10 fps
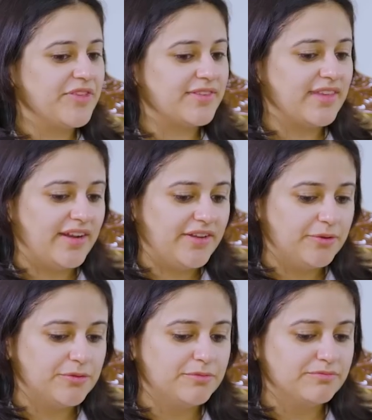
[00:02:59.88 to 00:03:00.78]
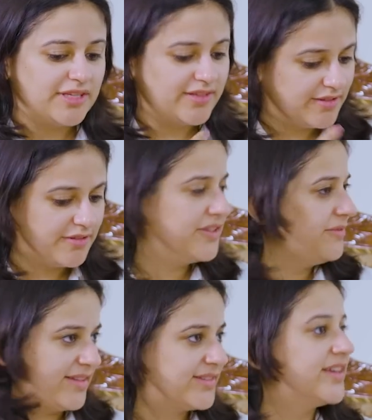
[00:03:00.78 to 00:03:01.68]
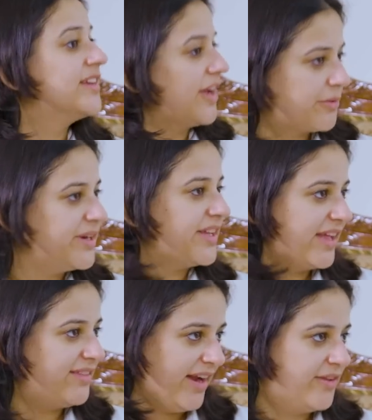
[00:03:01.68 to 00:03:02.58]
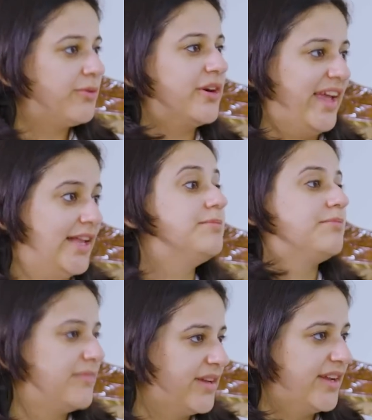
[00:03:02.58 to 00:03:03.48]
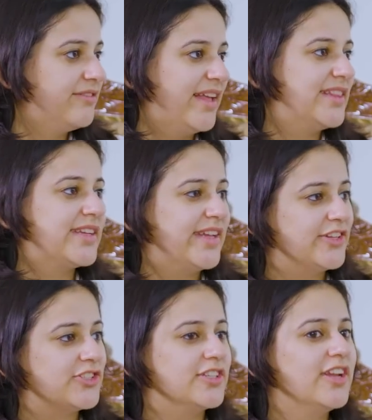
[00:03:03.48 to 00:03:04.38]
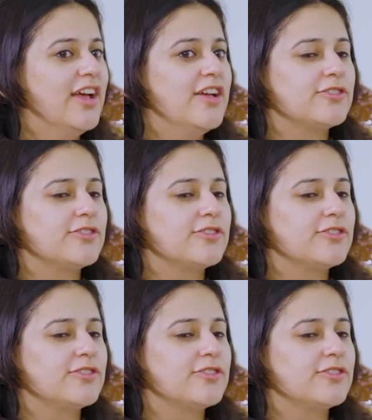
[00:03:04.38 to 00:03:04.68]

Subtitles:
You said you invested in equity and that is what helped in wealth creation.